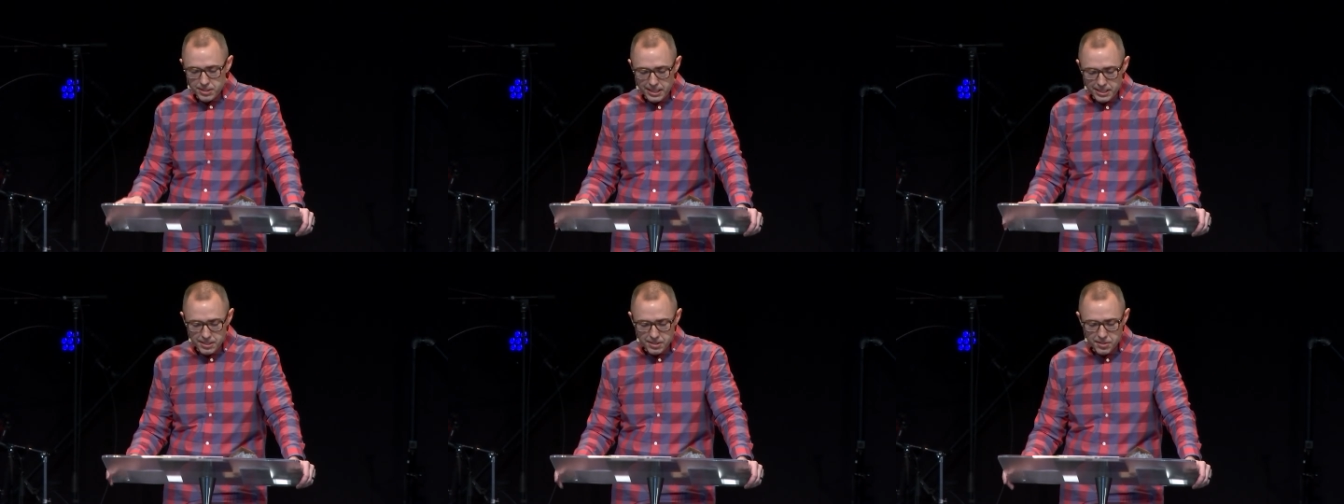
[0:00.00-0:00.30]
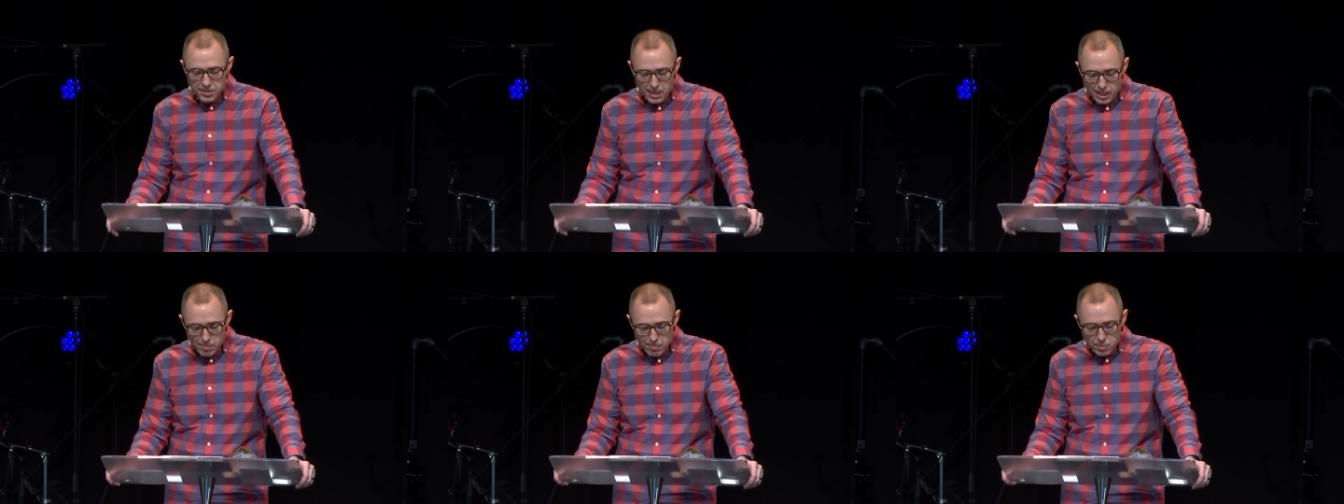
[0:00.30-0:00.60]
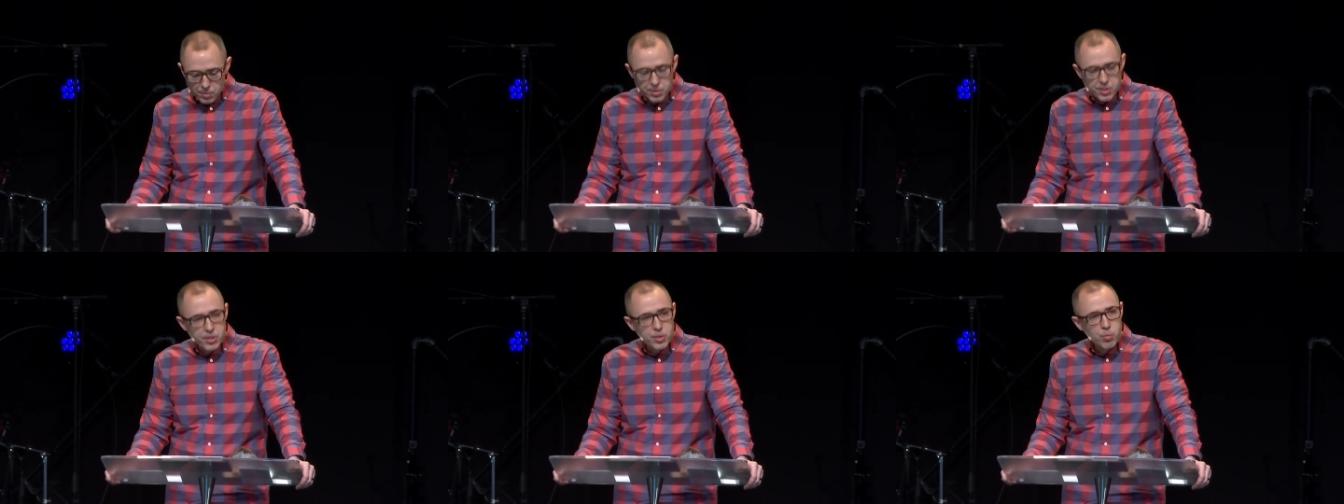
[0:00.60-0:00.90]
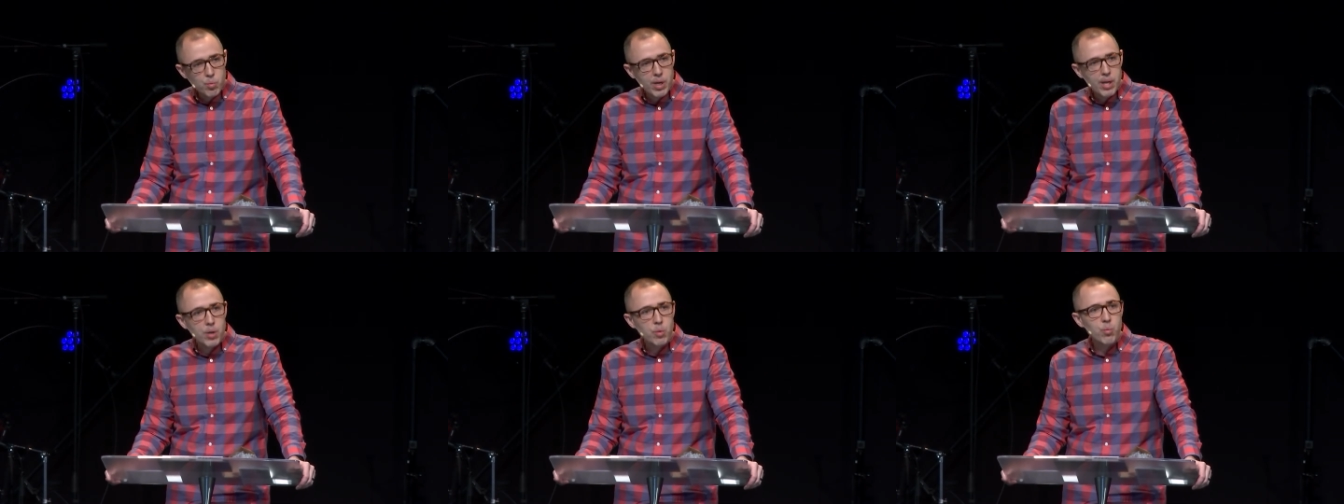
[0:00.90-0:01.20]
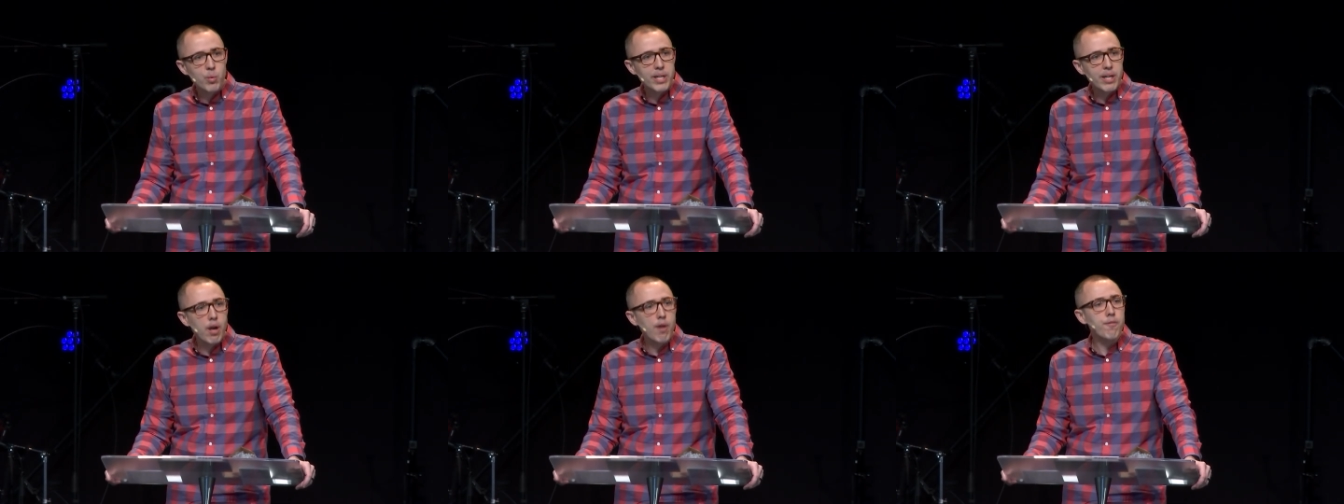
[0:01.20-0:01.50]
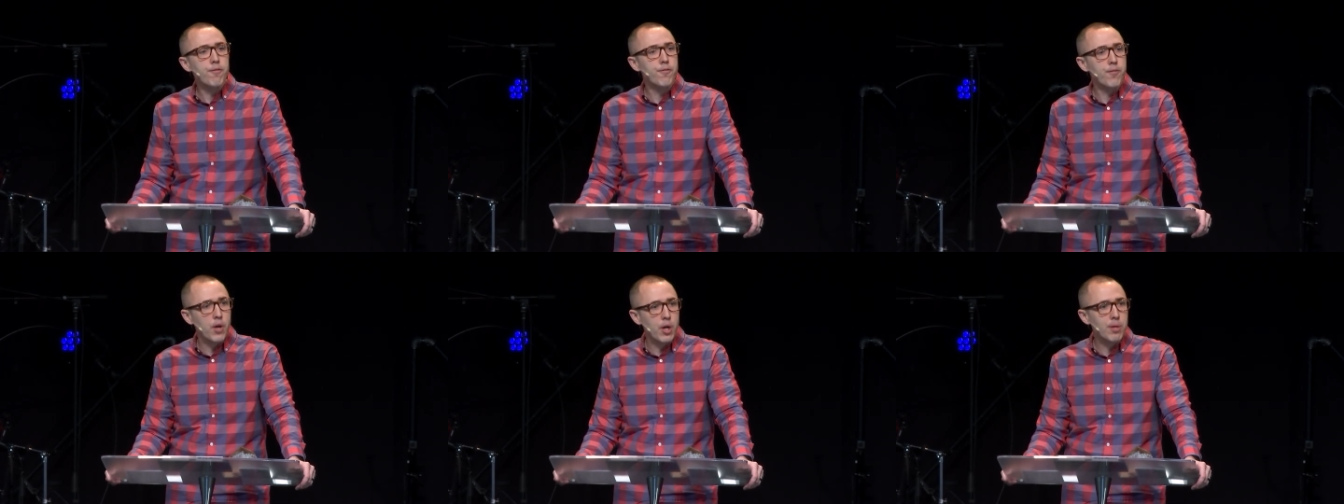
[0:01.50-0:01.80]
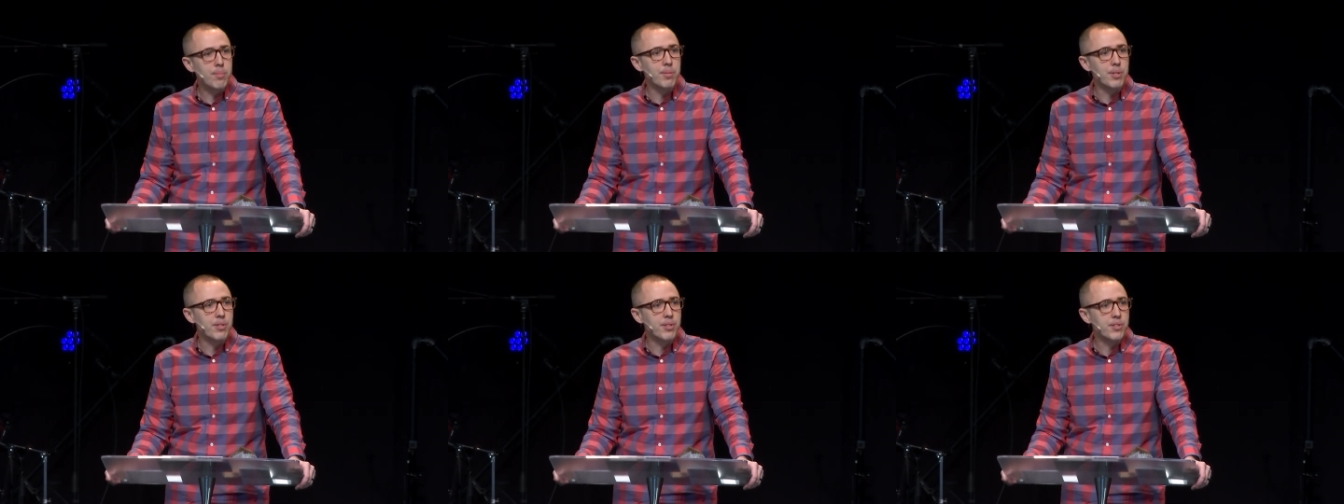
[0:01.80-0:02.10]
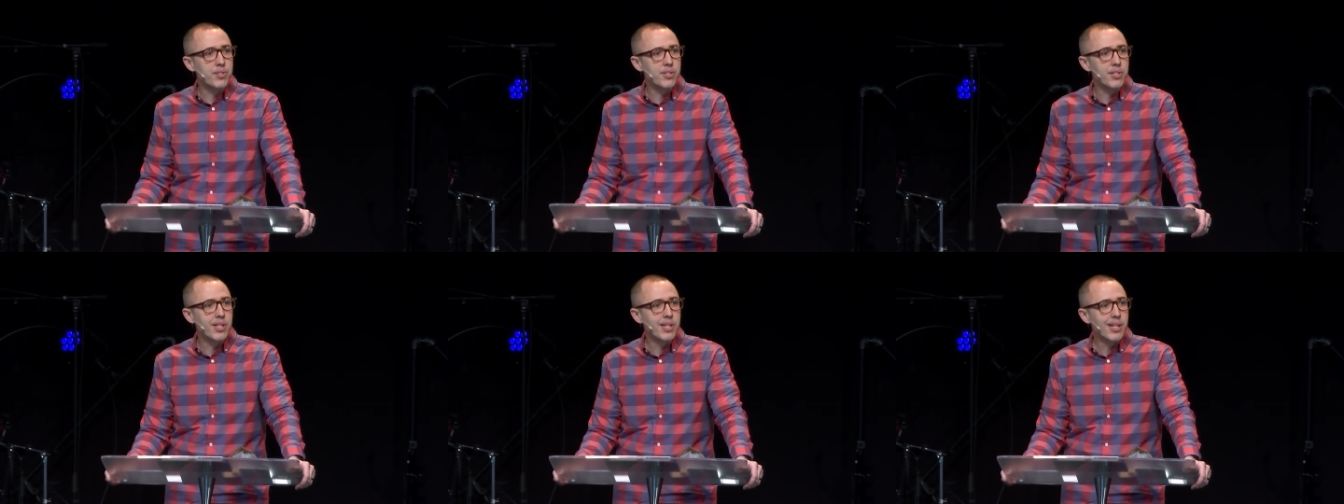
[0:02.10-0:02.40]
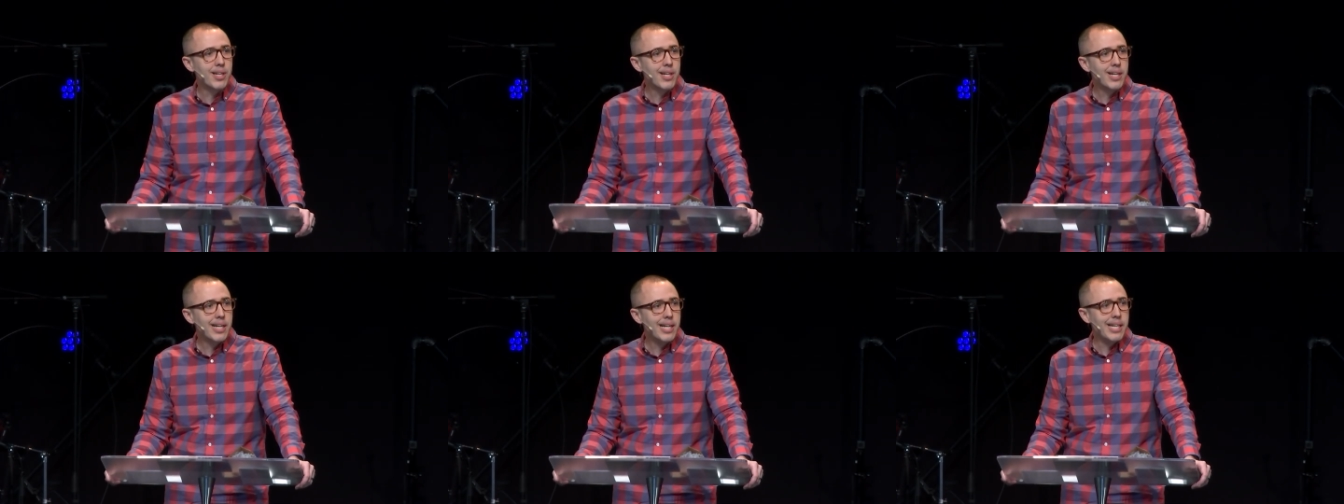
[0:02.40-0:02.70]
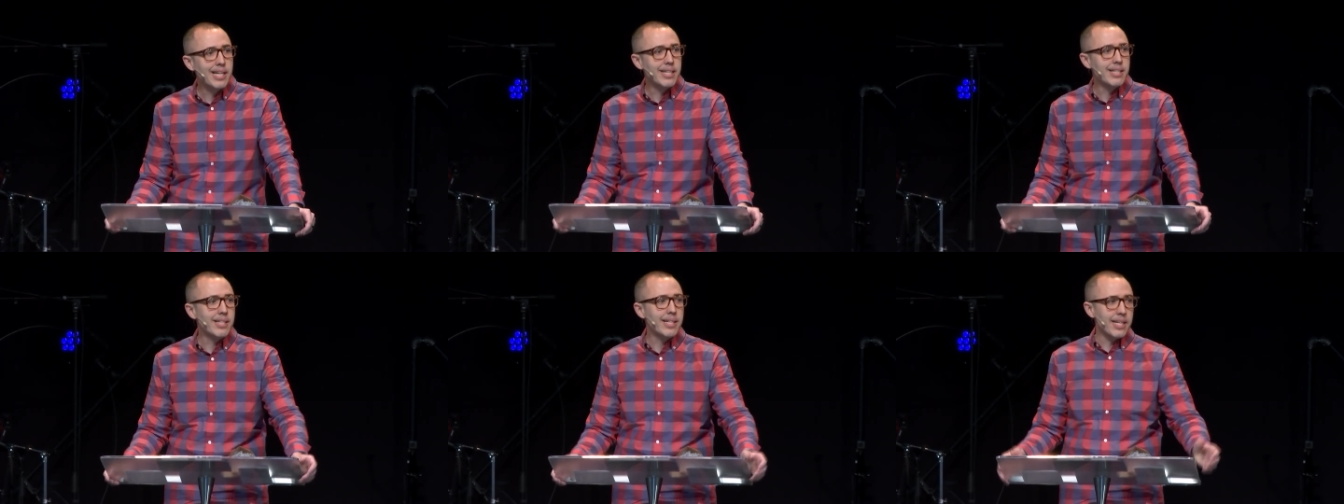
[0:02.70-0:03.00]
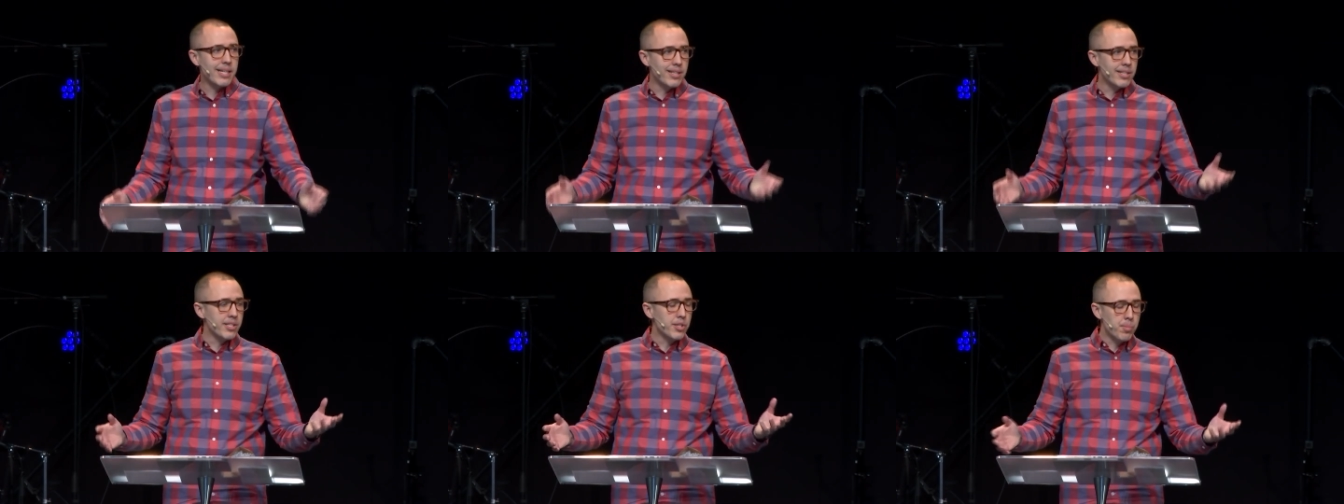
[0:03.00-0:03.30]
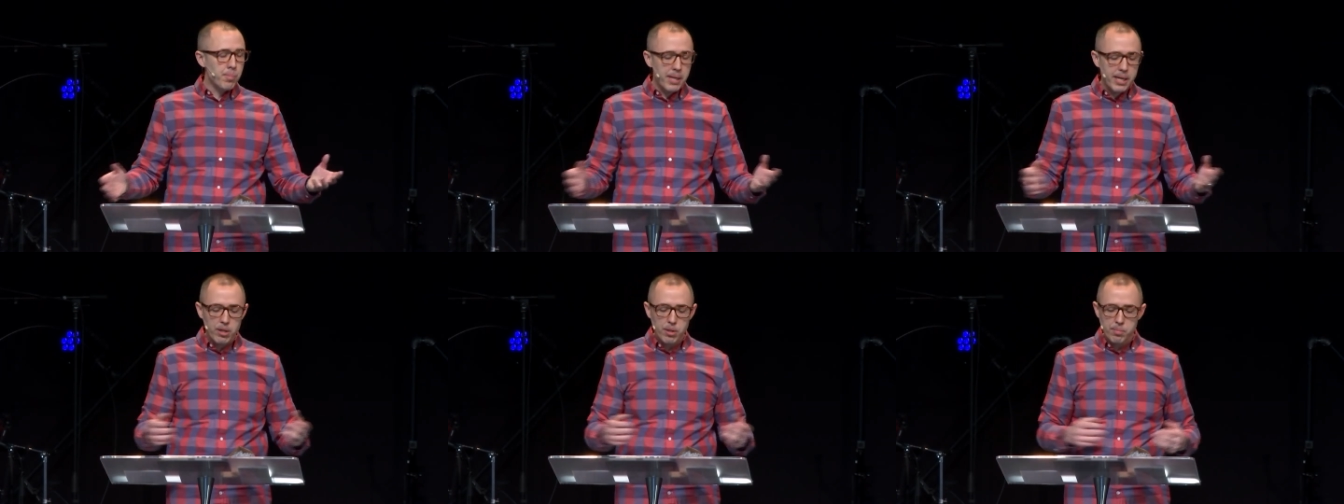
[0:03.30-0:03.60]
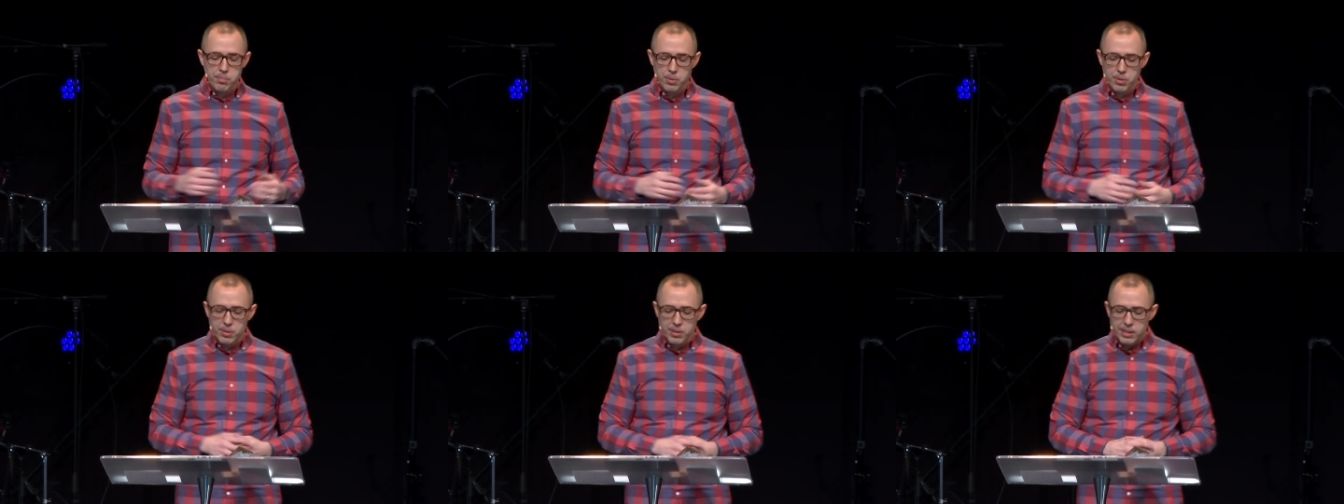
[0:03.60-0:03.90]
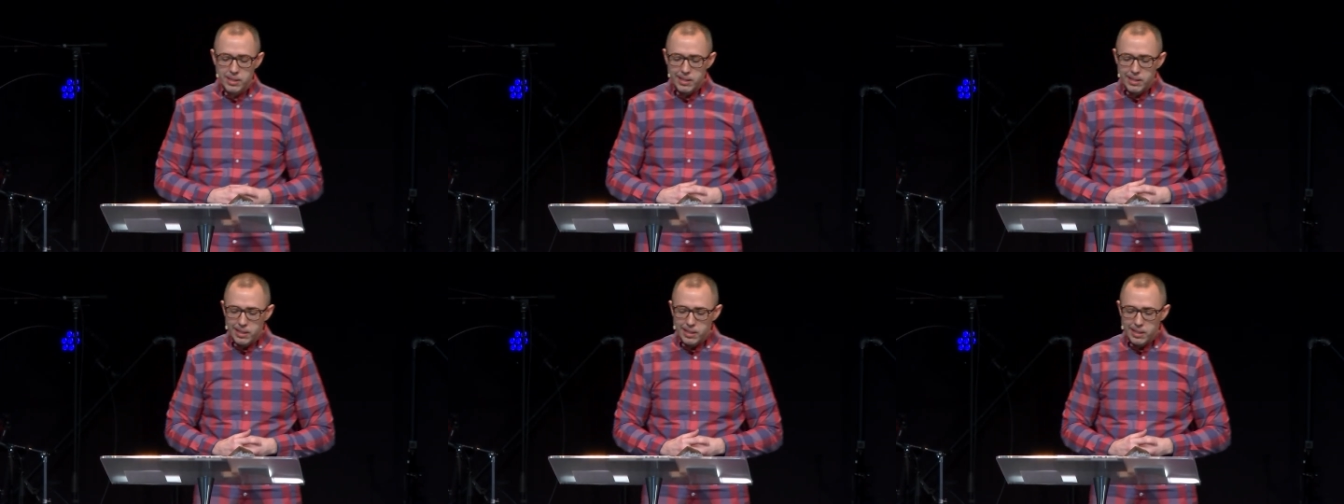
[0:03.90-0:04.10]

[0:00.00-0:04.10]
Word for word: day disciples as well. We are farmers in, in this parable.